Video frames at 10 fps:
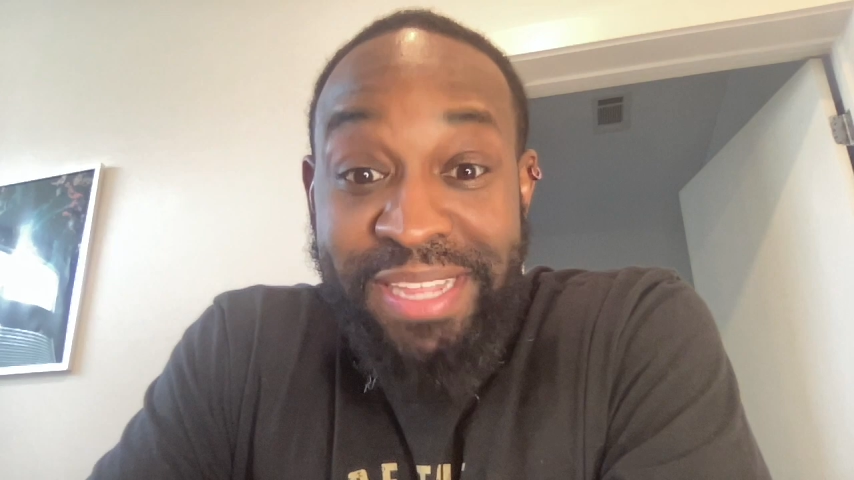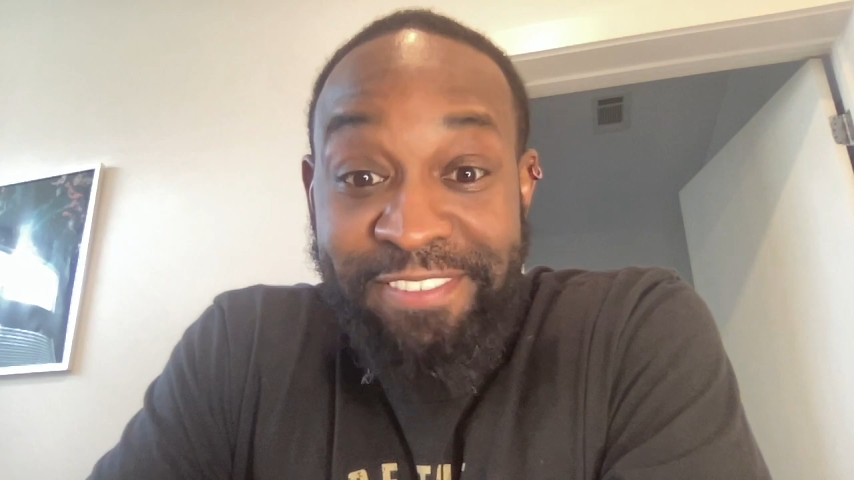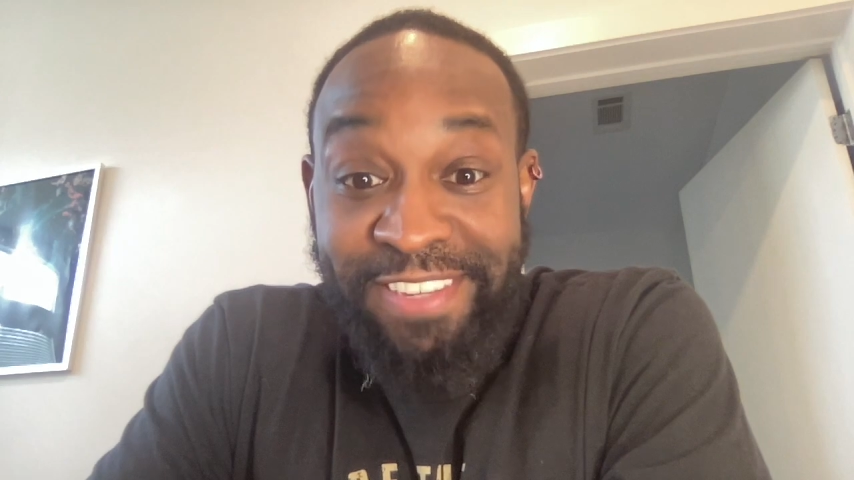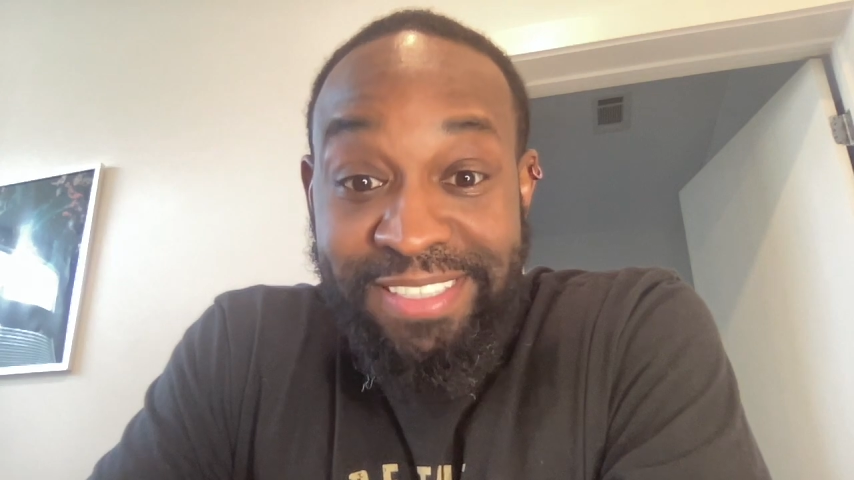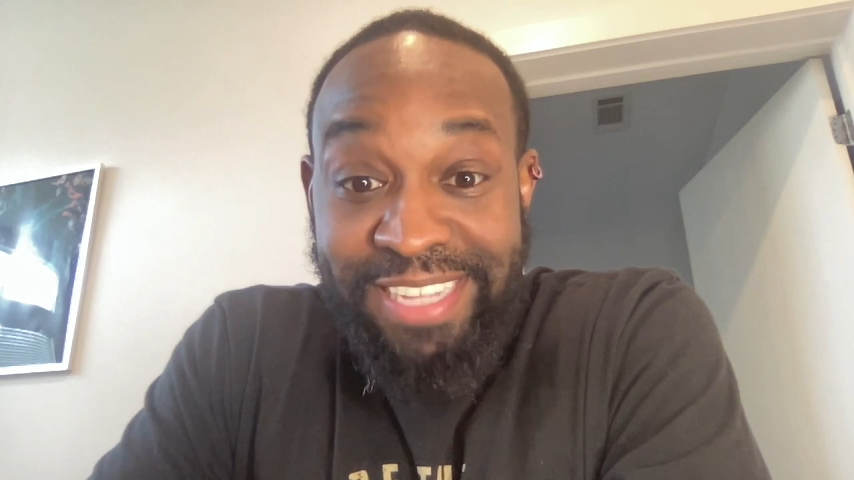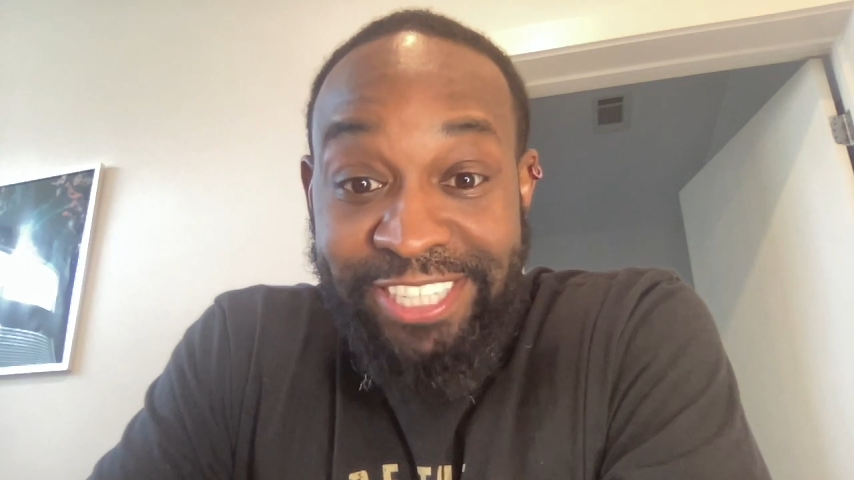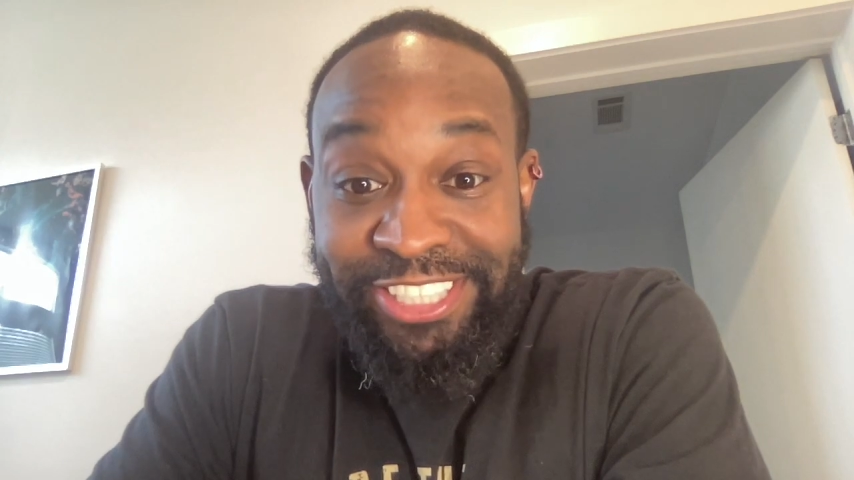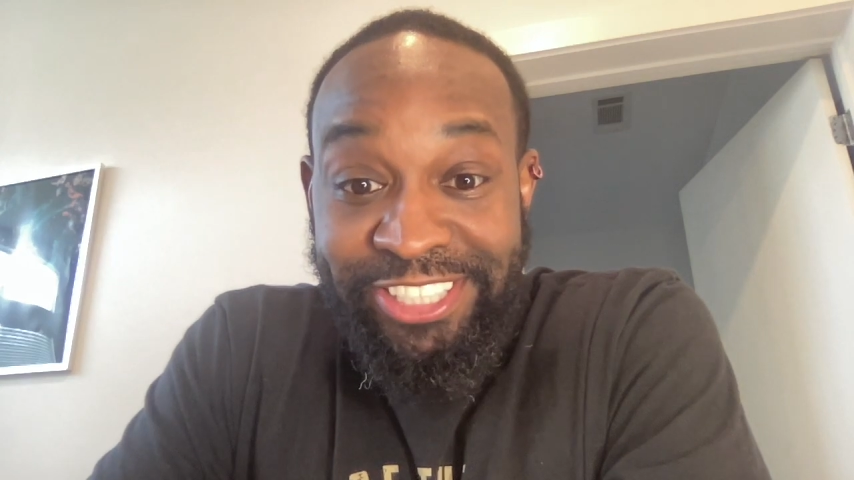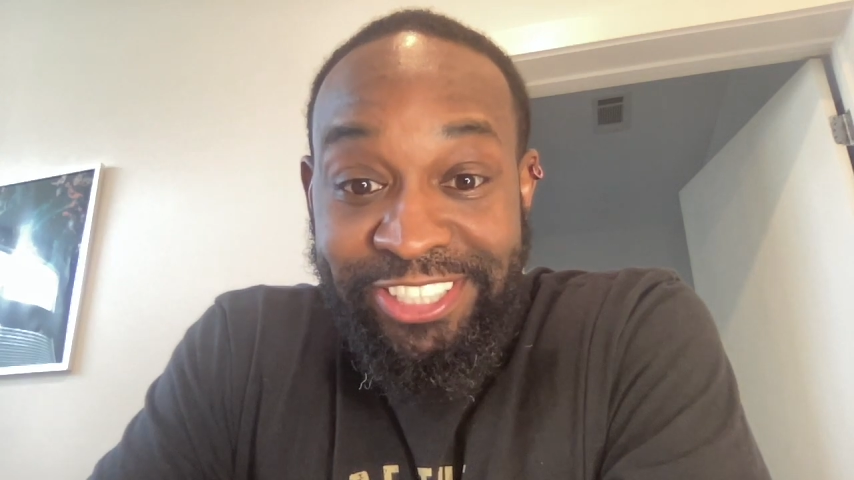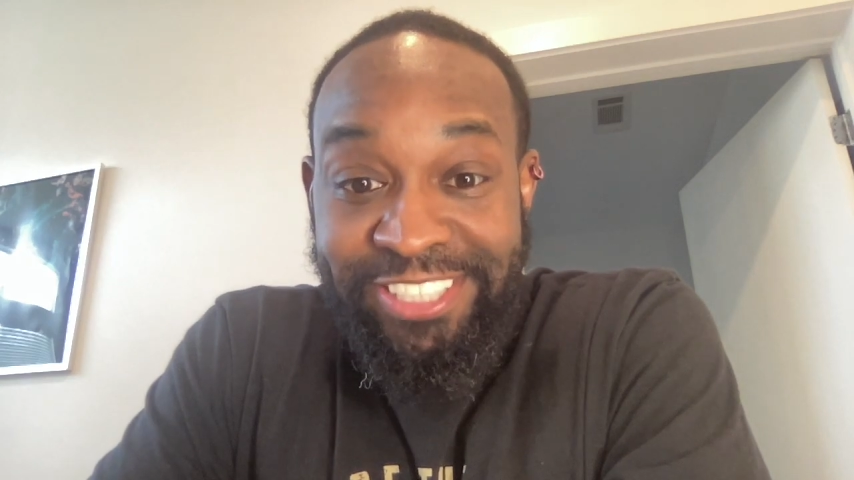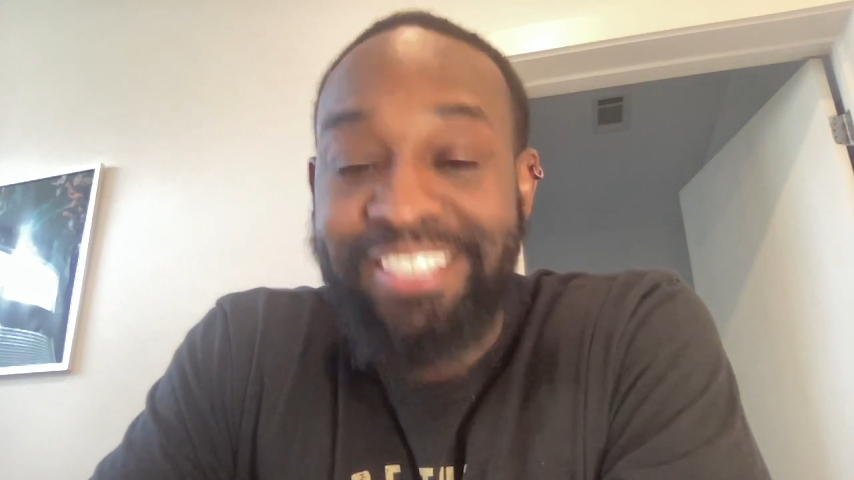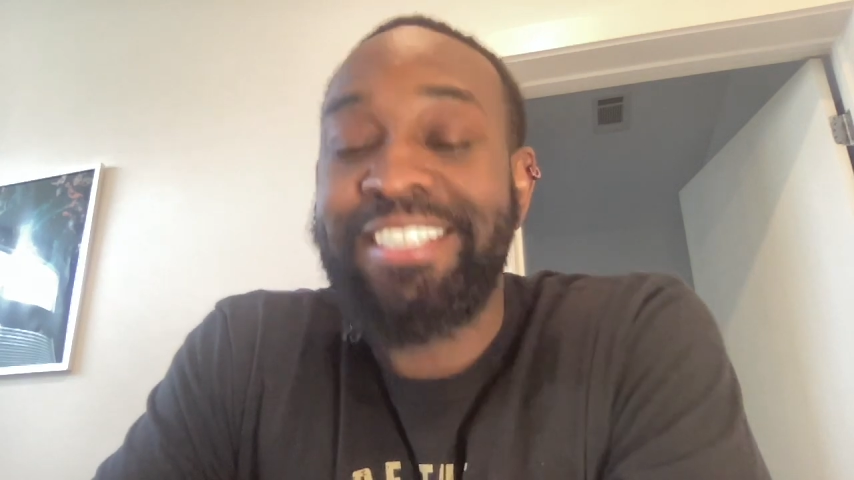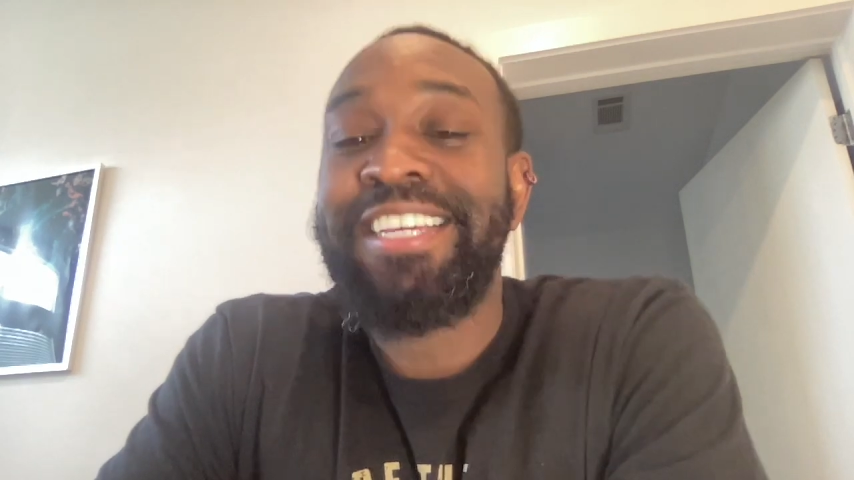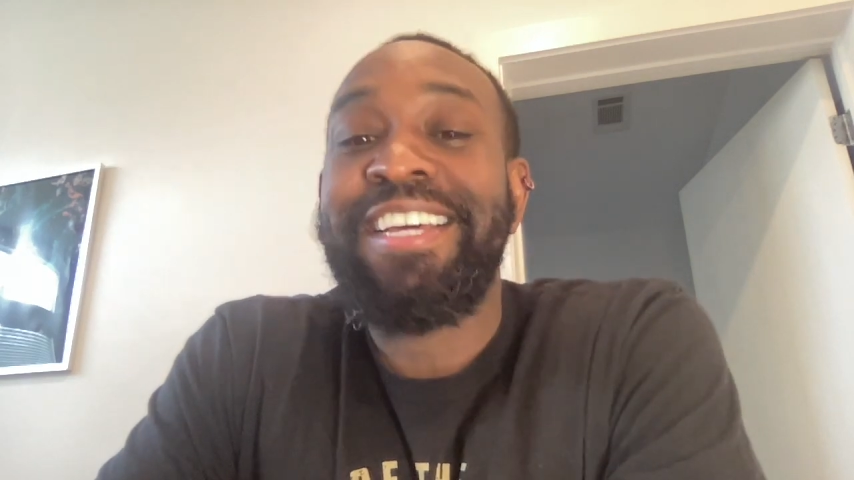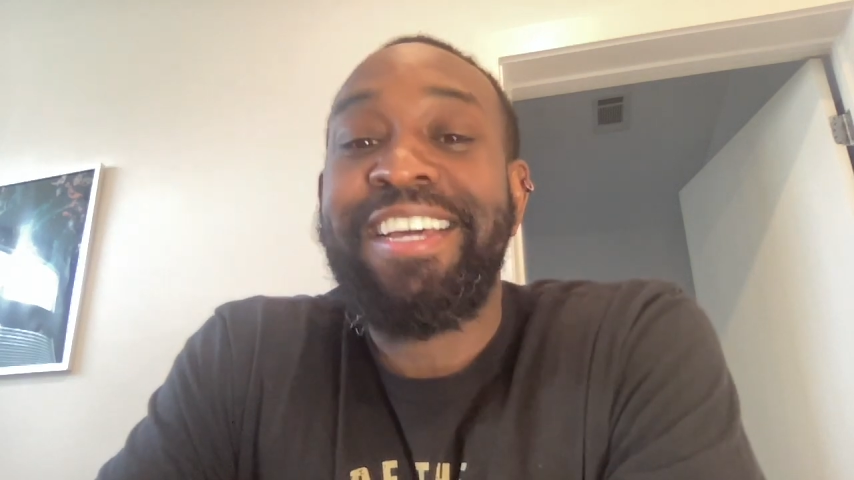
manifestations.